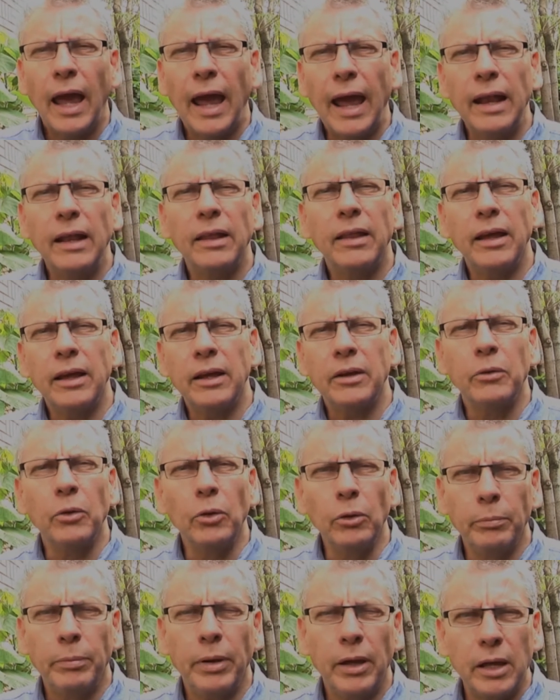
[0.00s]
and they're
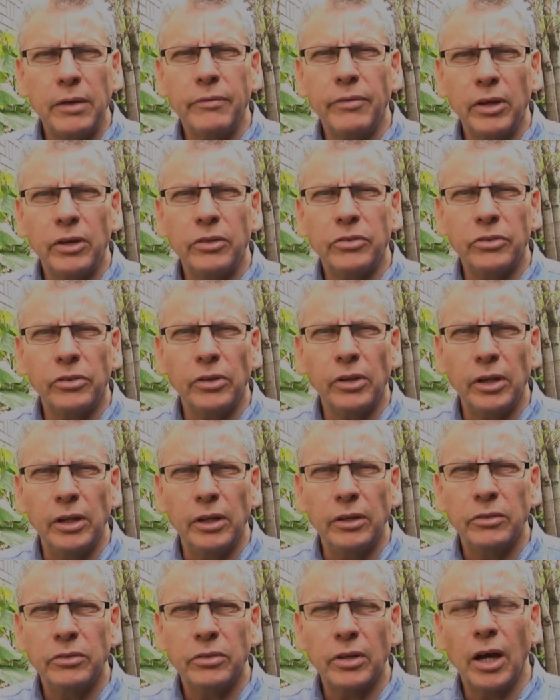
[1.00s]
all PVC.